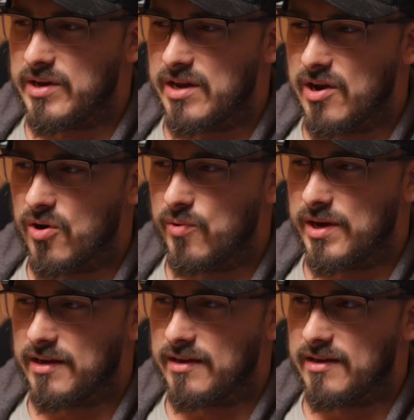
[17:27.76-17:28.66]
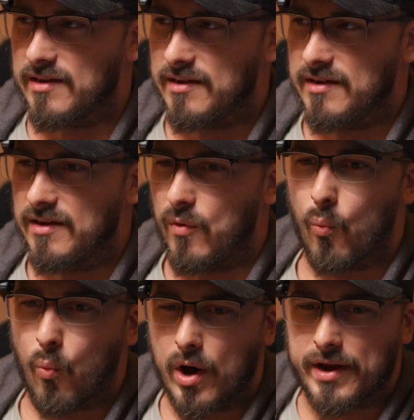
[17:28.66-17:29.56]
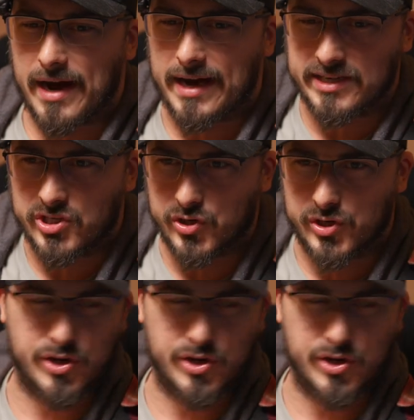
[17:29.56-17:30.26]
knowing what I should